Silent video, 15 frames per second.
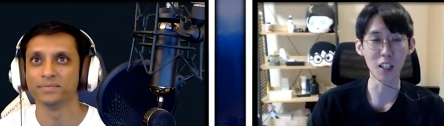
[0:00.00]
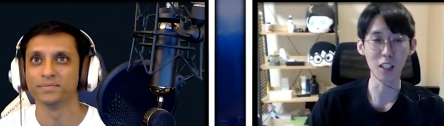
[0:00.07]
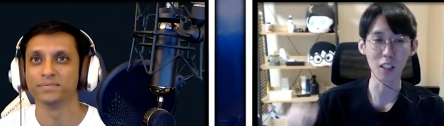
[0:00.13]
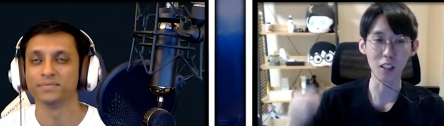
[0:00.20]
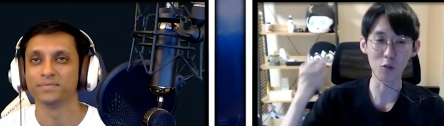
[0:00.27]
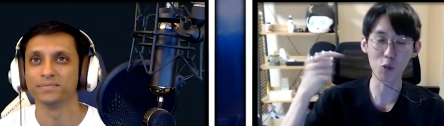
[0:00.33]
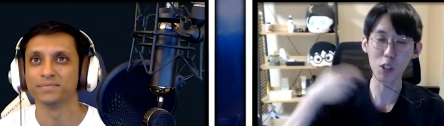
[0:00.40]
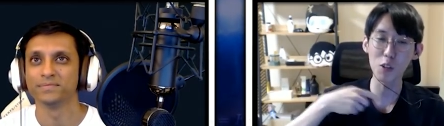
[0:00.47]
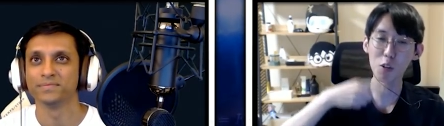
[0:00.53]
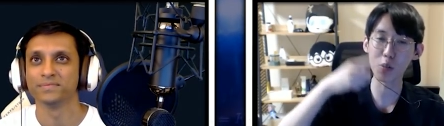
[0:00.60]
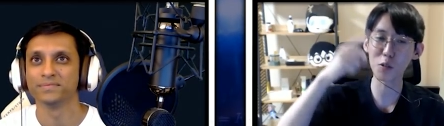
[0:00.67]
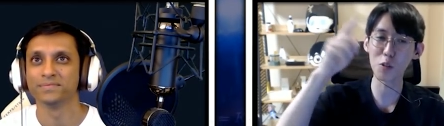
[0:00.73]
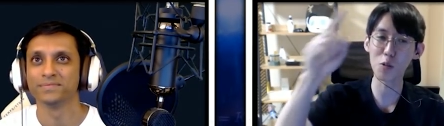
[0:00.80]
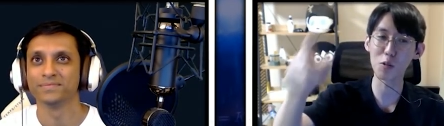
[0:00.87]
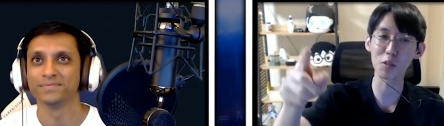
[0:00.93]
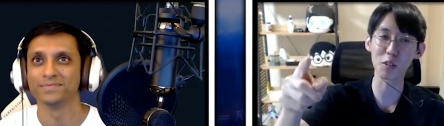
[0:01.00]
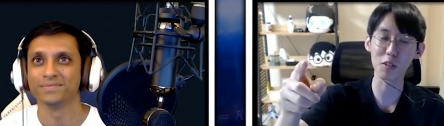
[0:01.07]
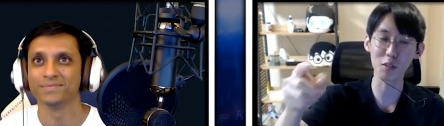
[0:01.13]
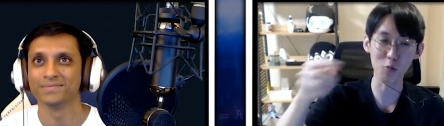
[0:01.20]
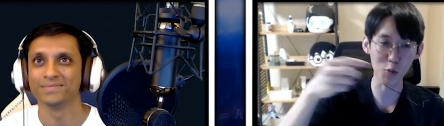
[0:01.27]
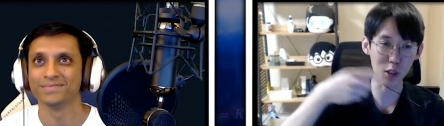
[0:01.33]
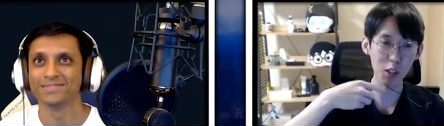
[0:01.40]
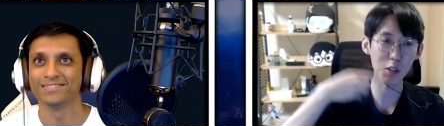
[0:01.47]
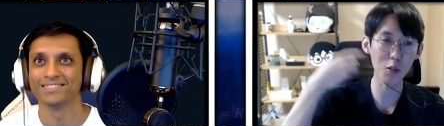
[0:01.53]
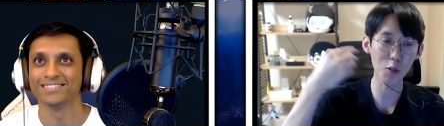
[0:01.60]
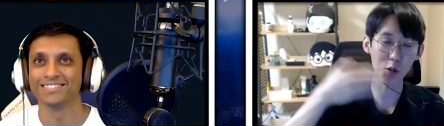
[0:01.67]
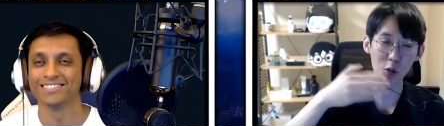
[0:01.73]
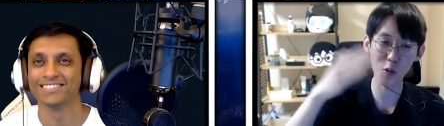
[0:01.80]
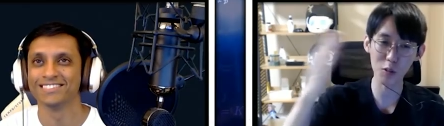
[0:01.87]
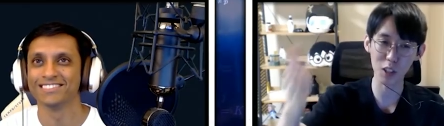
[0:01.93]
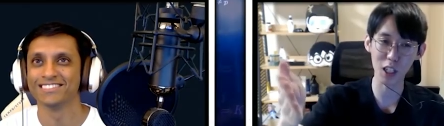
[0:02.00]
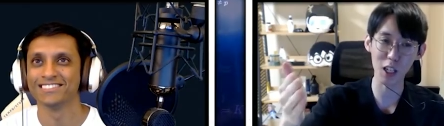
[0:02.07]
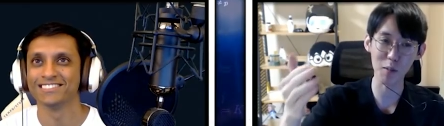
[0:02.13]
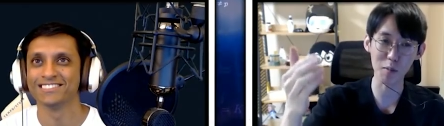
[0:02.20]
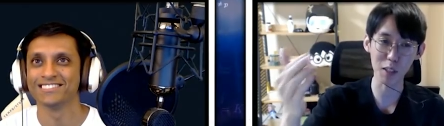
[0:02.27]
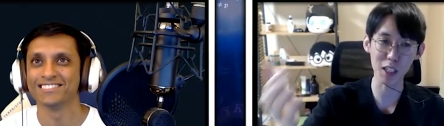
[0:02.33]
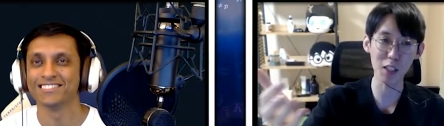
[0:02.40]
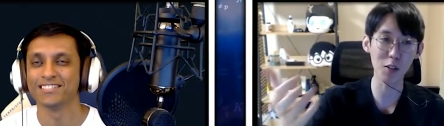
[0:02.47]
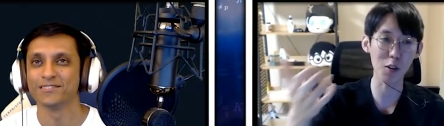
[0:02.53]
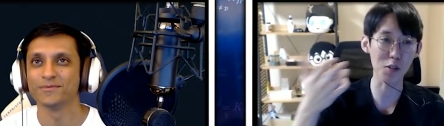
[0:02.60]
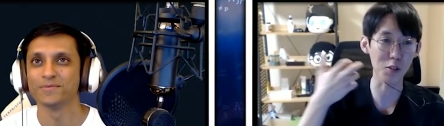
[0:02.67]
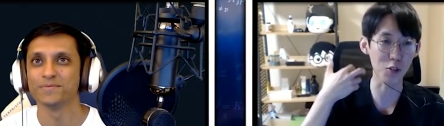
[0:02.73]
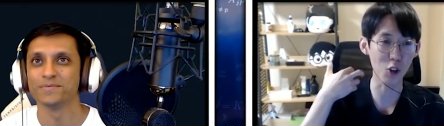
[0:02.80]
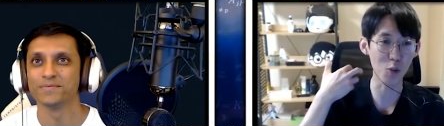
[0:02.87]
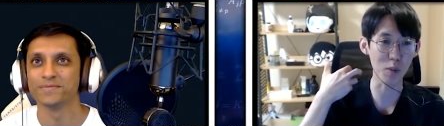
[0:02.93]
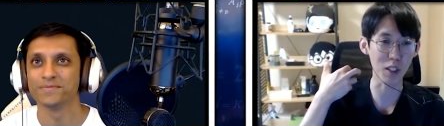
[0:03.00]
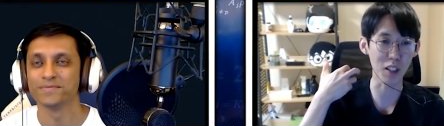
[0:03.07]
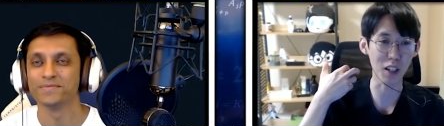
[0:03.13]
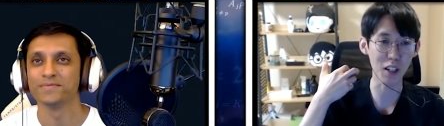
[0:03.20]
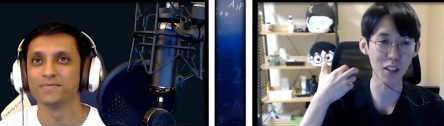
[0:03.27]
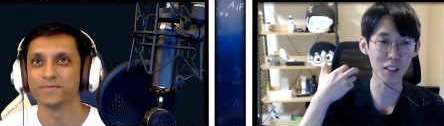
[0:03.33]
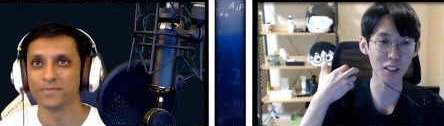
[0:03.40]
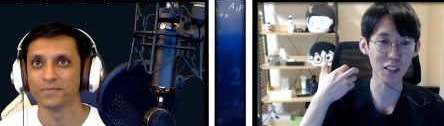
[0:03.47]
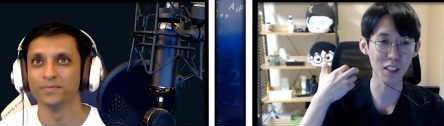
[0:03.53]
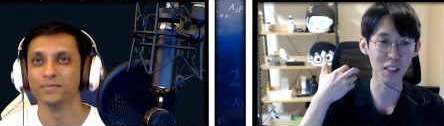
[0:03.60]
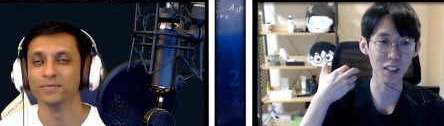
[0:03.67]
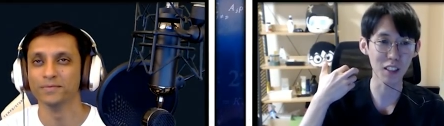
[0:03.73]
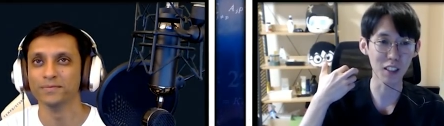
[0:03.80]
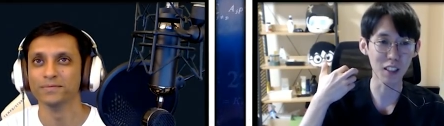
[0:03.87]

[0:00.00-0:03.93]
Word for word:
Speaker 1: We don't know we don't know them. He doesn't know me. Yeah. Mm -hmm